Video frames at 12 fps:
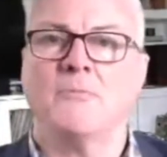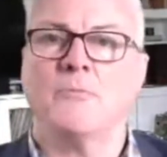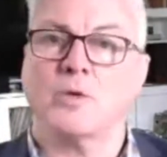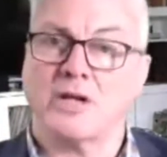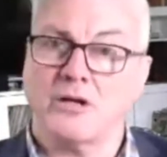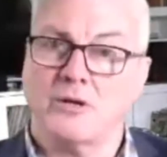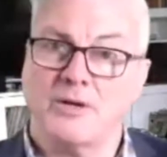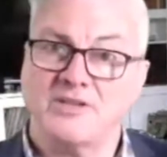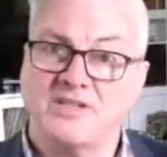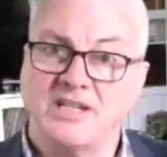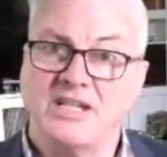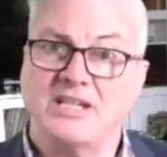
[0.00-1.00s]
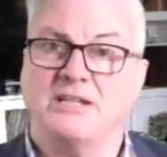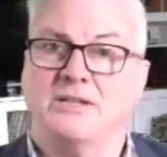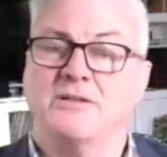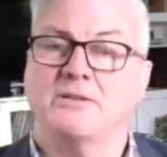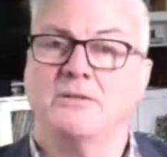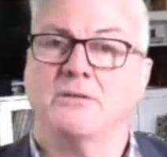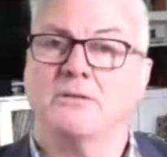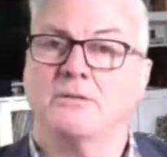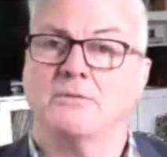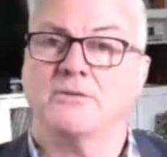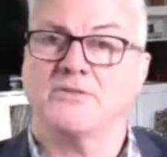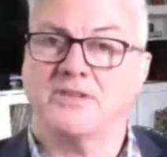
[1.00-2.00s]
What RMIT did
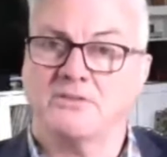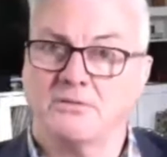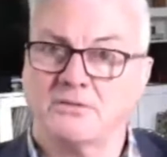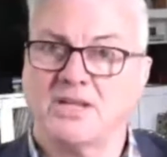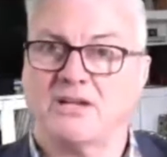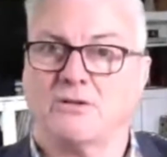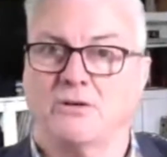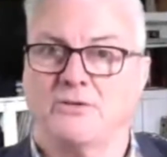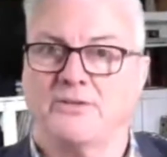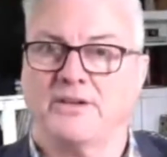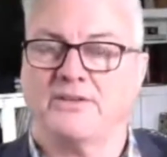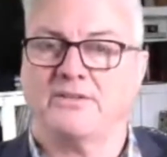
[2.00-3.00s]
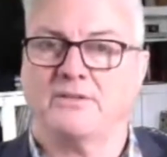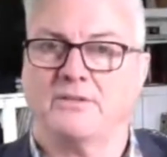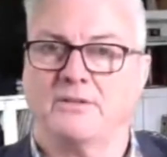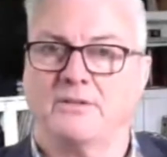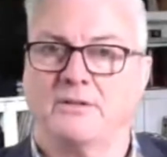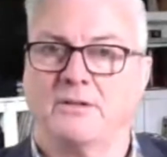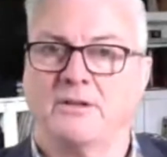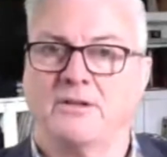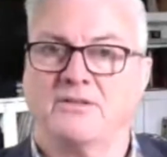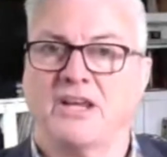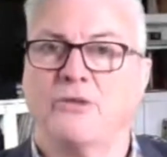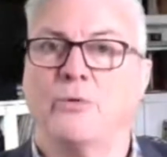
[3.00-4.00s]
was they took that content,
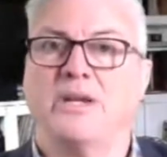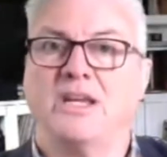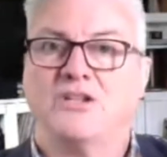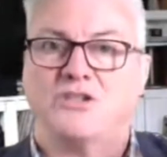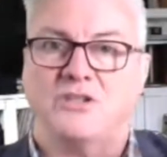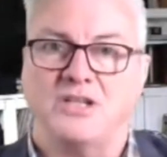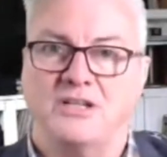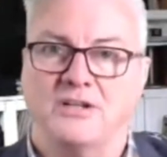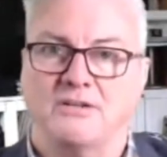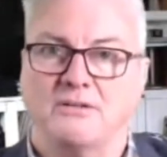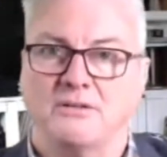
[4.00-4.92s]
they re-engineered it.